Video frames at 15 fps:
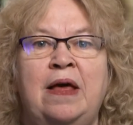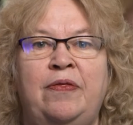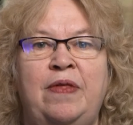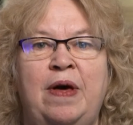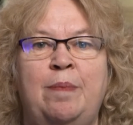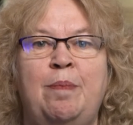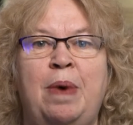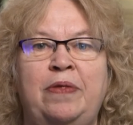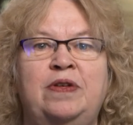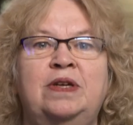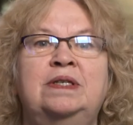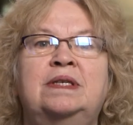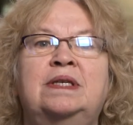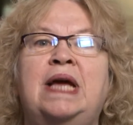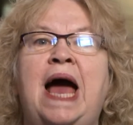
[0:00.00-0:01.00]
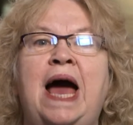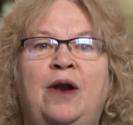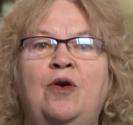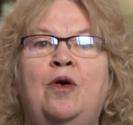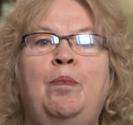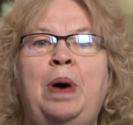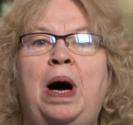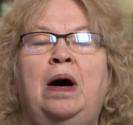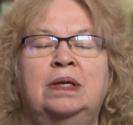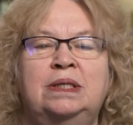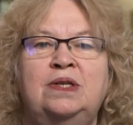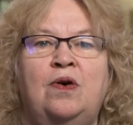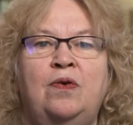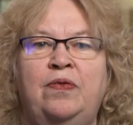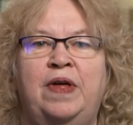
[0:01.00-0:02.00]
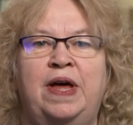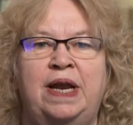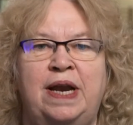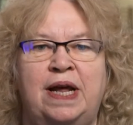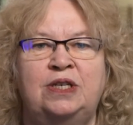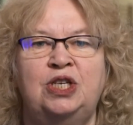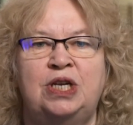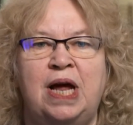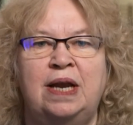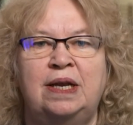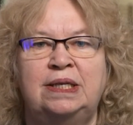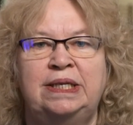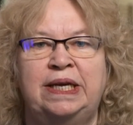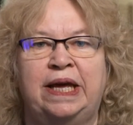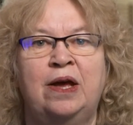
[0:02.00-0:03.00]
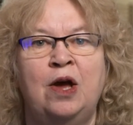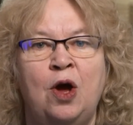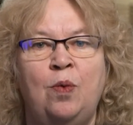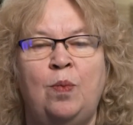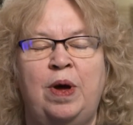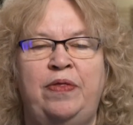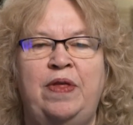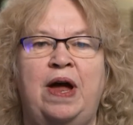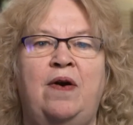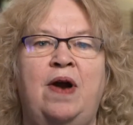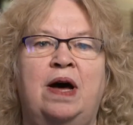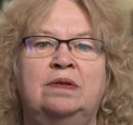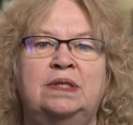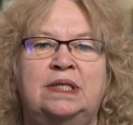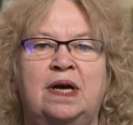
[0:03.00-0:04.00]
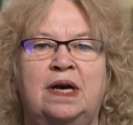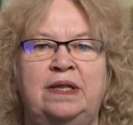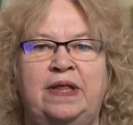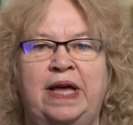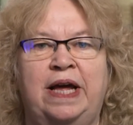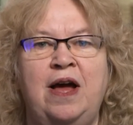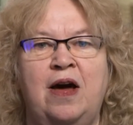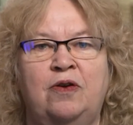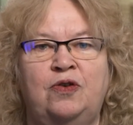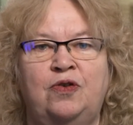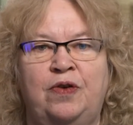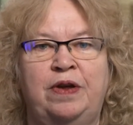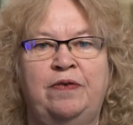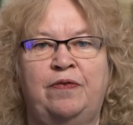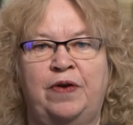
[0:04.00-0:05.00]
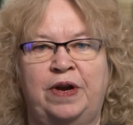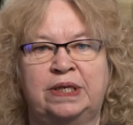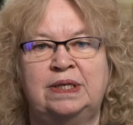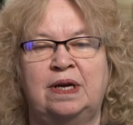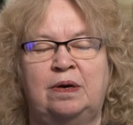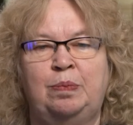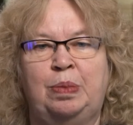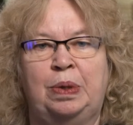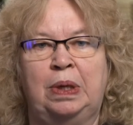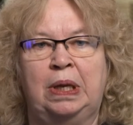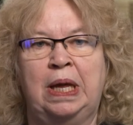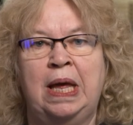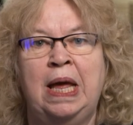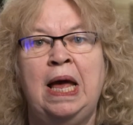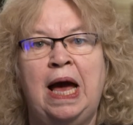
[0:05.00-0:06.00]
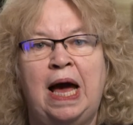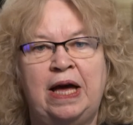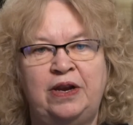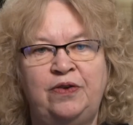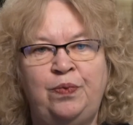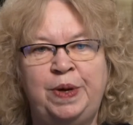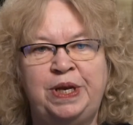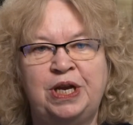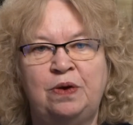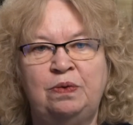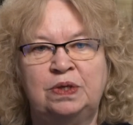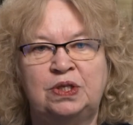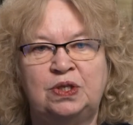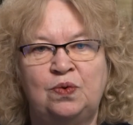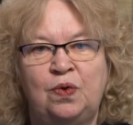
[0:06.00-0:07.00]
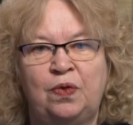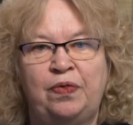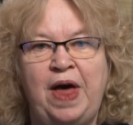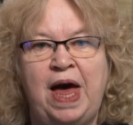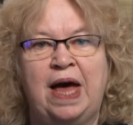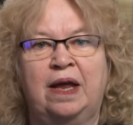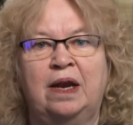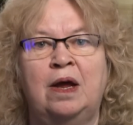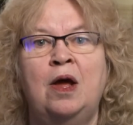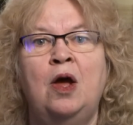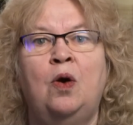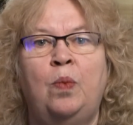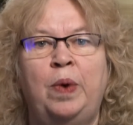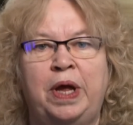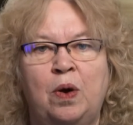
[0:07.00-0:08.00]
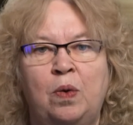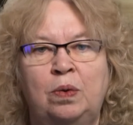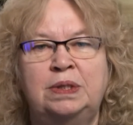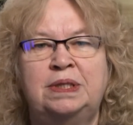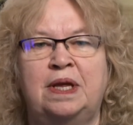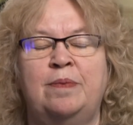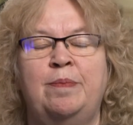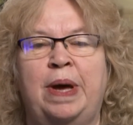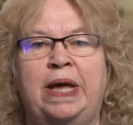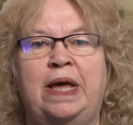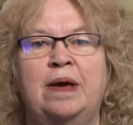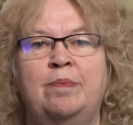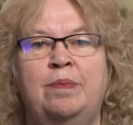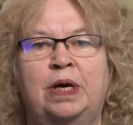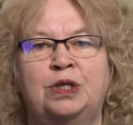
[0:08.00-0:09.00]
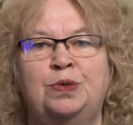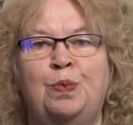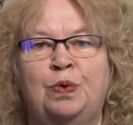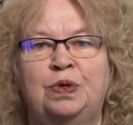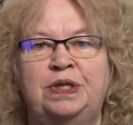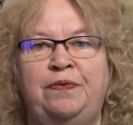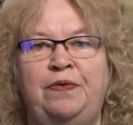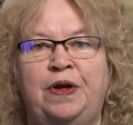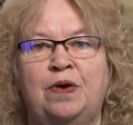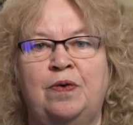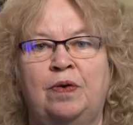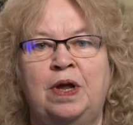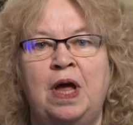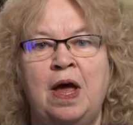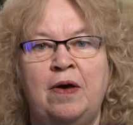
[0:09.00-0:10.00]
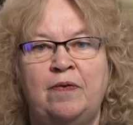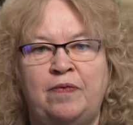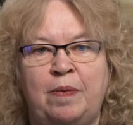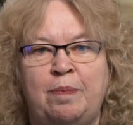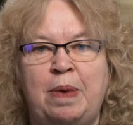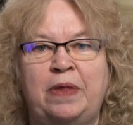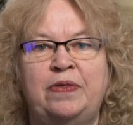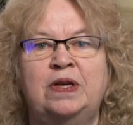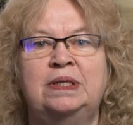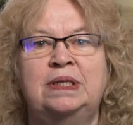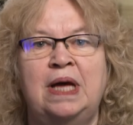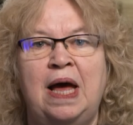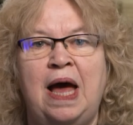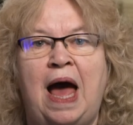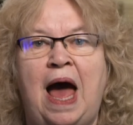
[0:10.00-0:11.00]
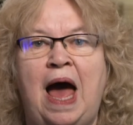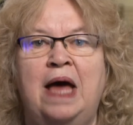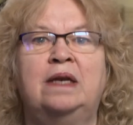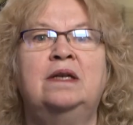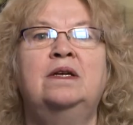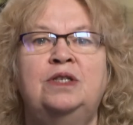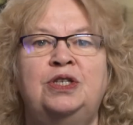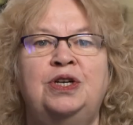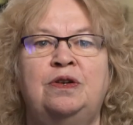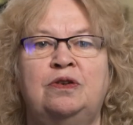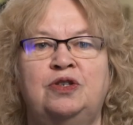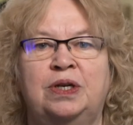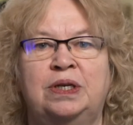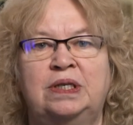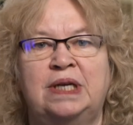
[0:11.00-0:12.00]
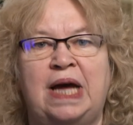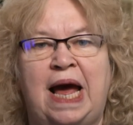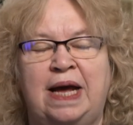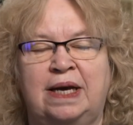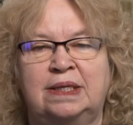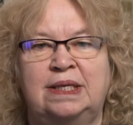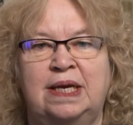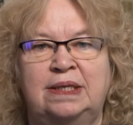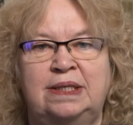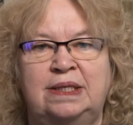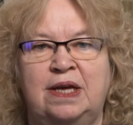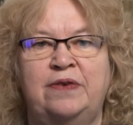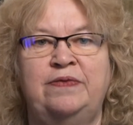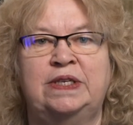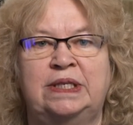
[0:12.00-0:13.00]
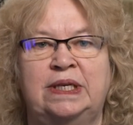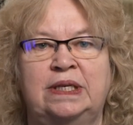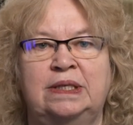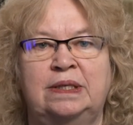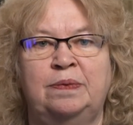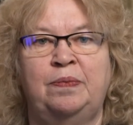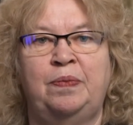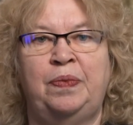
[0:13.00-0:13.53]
Their mothers cannot pass on their nationality when they're outside their country, for example. And if we don't sort that, we also make it much more difficult for mothers and children to access services.